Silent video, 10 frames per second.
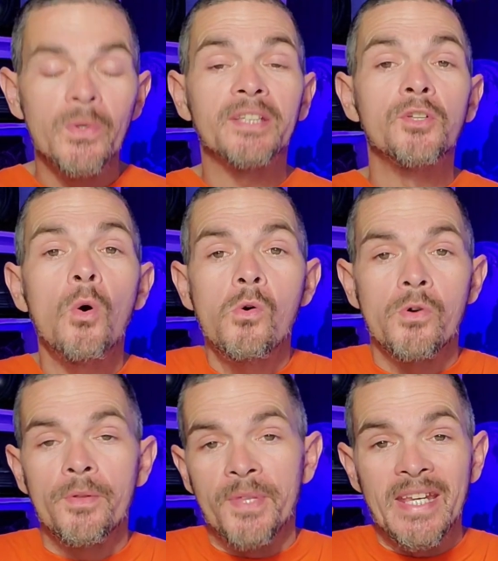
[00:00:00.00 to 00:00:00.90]
to
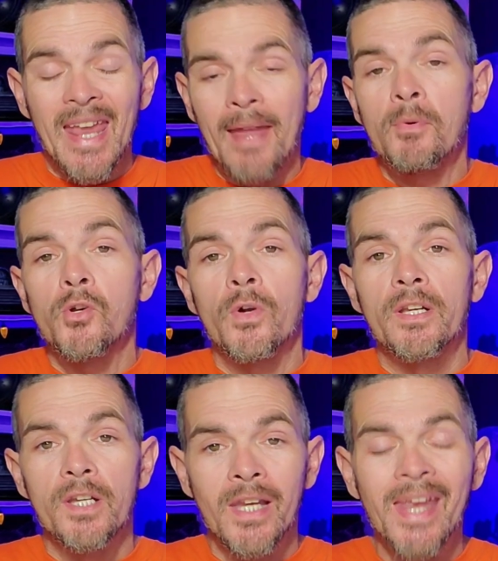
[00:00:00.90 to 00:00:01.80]
ignore the
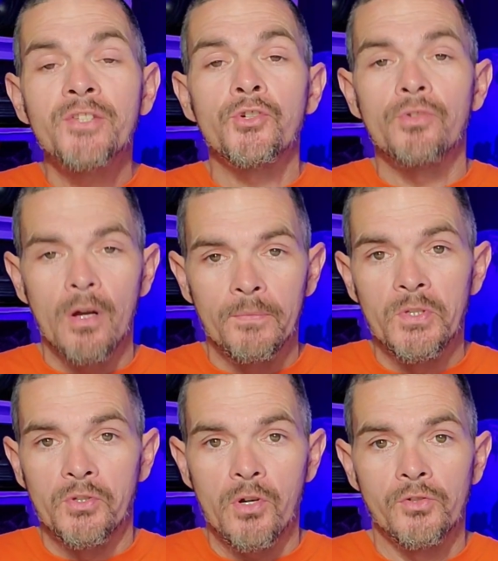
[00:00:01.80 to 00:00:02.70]
immigrant nature of
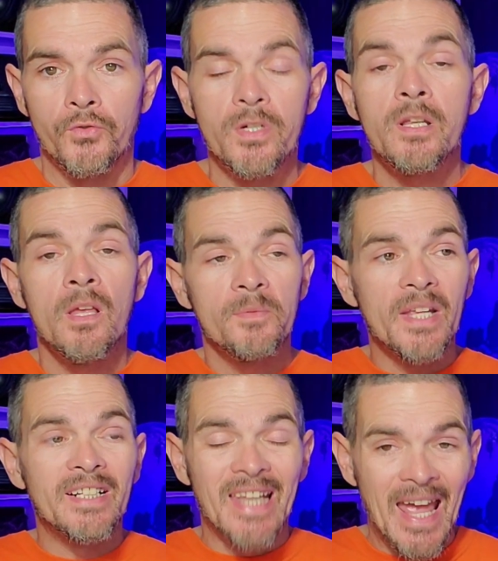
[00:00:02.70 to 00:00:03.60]
this country
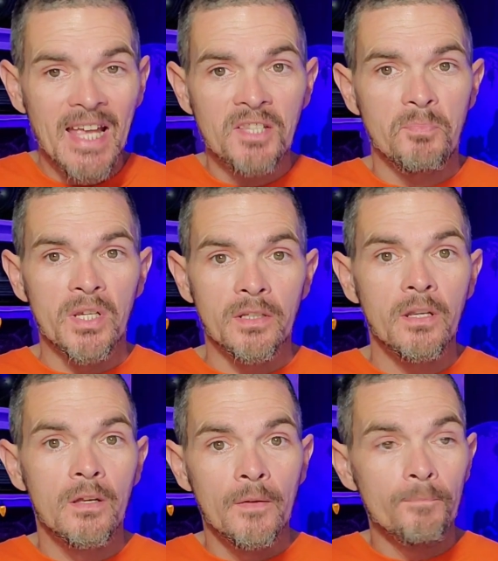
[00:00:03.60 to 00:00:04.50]
that it has been